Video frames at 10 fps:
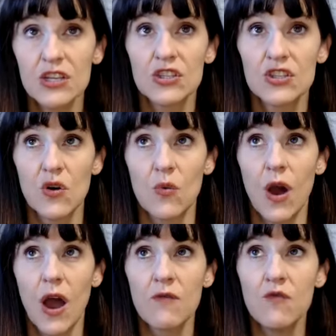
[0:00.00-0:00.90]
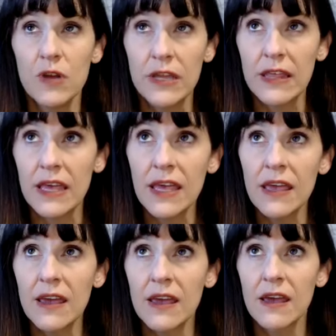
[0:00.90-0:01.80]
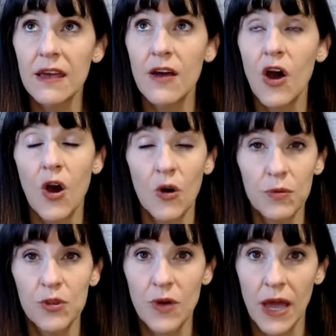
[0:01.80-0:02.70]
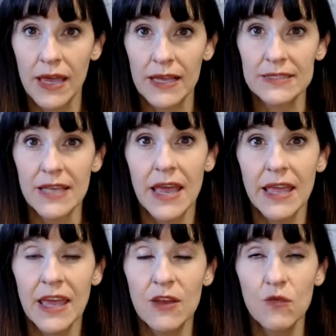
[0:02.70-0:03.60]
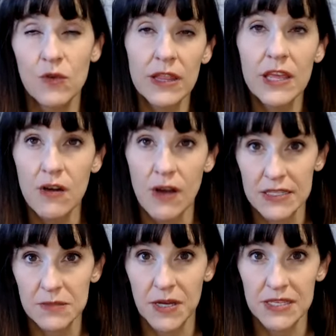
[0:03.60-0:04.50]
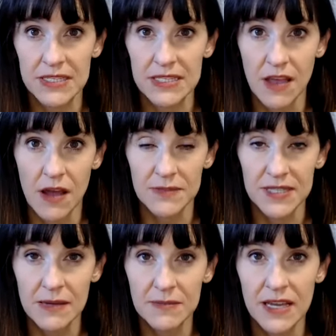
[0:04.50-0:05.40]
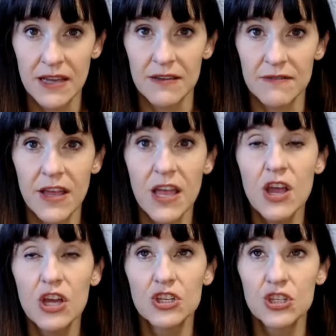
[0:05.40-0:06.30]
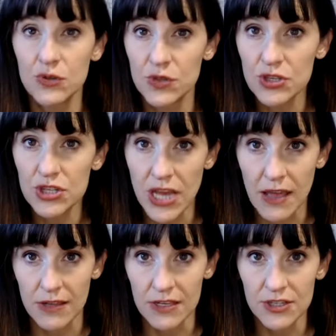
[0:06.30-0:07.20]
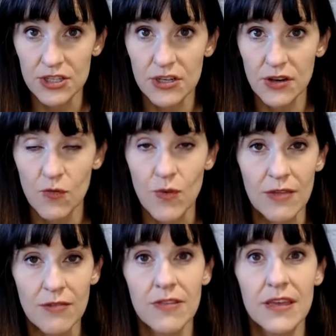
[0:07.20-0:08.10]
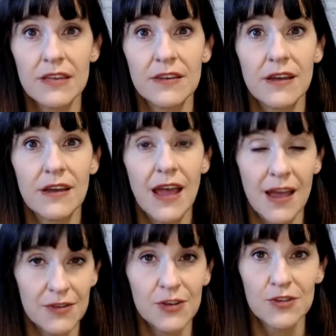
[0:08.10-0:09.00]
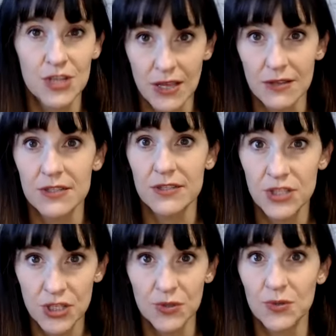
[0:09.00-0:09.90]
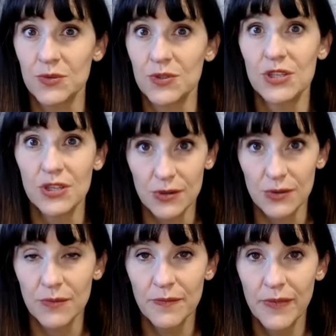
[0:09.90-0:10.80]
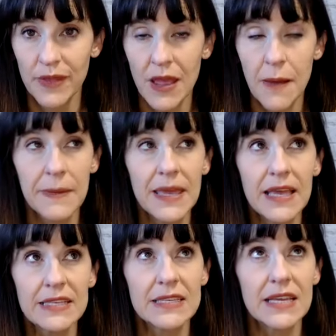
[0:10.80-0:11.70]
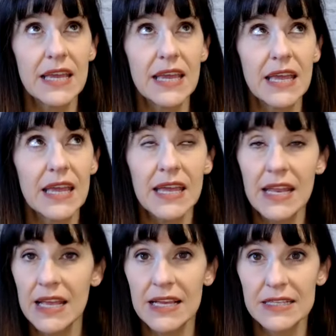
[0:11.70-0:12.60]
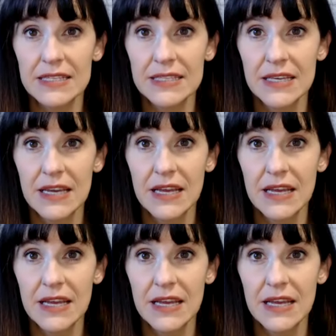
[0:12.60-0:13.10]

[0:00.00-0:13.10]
So I really hope you guys can really grasp onto this concept of choose your challenge rather than having your challenges choose you because it is